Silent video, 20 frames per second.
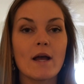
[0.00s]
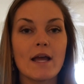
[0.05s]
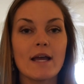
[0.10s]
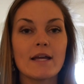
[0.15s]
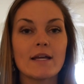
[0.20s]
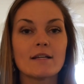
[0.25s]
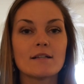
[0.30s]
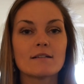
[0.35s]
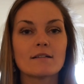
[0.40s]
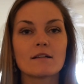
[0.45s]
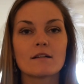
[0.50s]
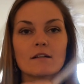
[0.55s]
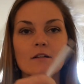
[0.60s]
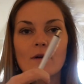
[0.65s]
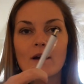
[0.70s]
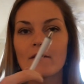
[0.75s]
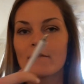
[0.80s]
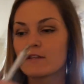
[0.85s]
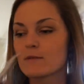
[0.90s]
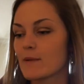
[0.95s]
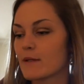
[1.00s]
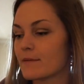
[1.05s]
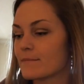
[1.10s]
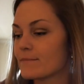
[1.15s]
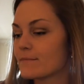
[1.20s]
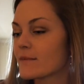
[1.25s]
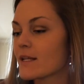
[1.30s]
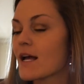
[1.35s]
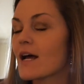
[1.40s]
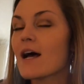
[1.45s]
way, I don't know why I have this
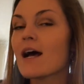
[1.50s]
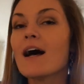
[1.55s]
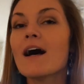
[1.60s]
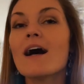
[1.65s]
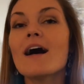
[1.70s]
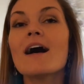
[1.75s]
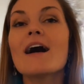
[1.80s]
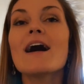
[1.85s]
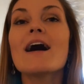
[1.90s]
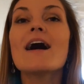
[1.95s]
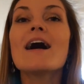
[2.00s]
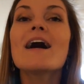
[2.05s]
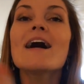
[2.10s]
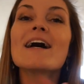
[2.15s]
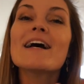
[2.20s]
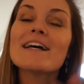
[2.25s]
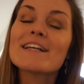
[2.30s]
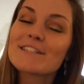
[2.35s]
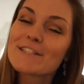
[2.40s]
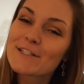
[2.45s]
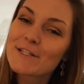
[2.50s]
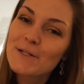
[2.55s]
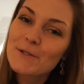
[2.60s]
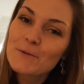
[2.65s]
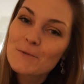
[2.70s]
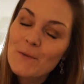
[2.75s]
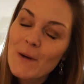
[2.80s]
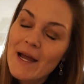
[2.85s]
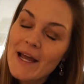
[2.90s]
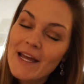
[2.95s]
pen. It's a
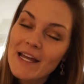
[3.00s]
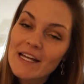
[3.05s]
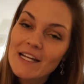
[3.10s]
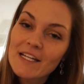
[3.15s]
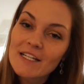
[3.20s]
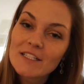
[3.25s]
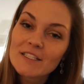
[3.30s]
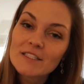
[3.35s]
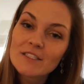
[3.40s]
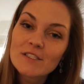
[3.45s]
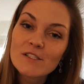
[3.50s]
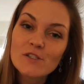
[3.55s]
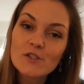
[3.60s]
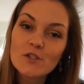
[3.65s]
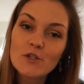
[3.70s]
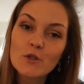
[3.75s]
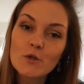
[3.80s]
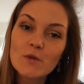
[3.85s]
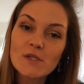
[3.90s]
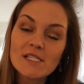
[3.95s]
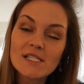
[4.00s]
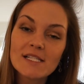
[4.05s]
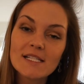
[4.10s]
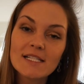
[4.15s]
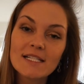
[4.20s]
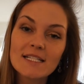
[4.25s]
good way to